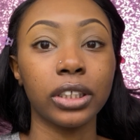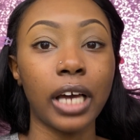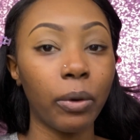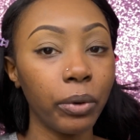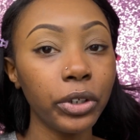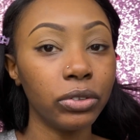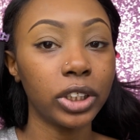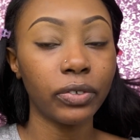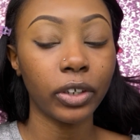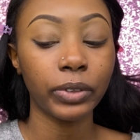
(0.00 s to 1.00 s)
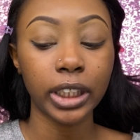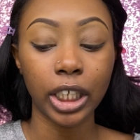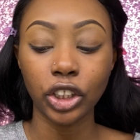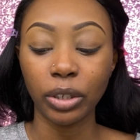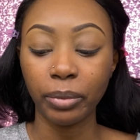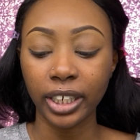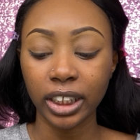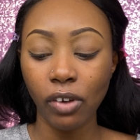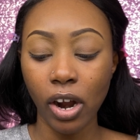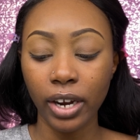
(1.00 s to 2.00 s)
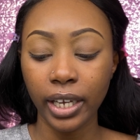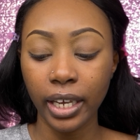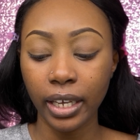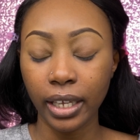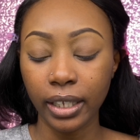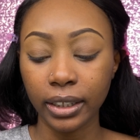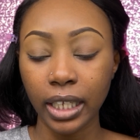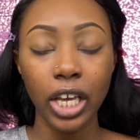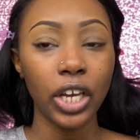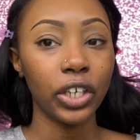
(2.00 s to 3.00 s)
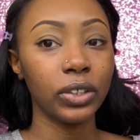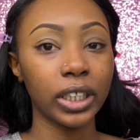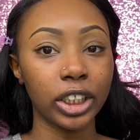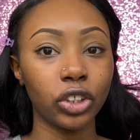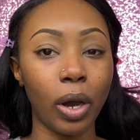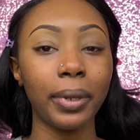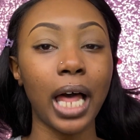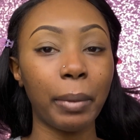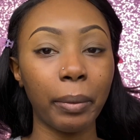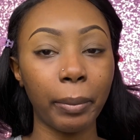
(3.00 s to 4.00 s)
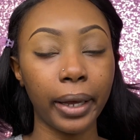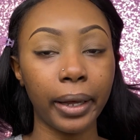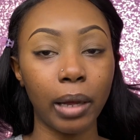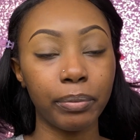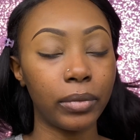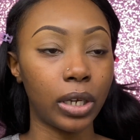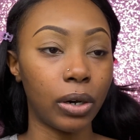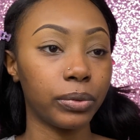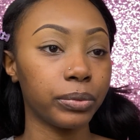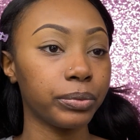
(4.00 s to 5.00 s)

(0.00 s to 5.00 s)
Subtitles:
will use this for retouching, but as far as using it to apply my makeup, no.